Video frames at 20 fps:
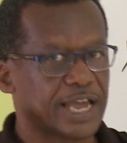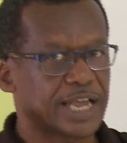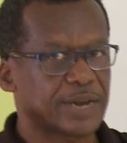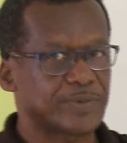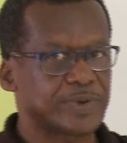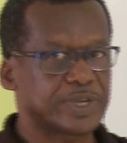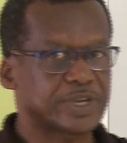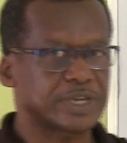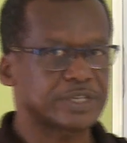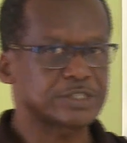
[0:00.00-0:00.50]

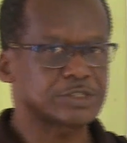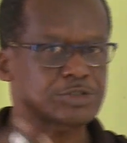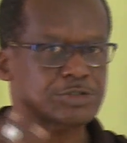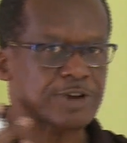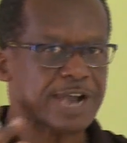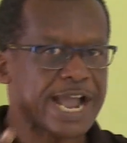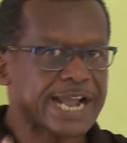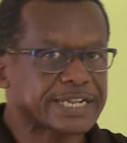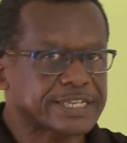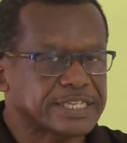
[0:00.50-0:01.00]
and we
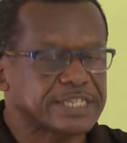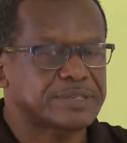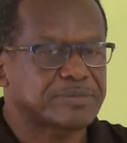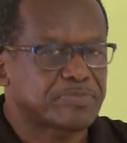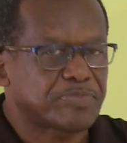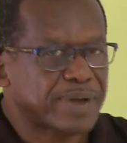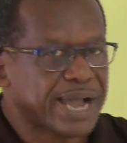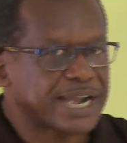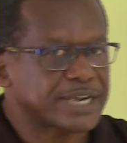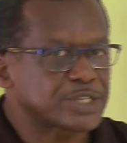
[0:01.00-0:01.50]
contract
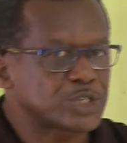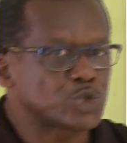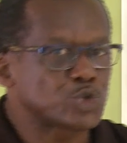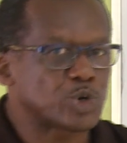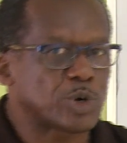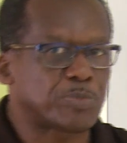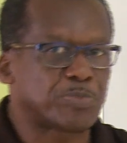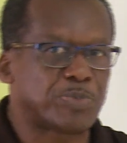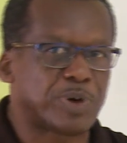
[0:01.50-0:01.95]
it back to a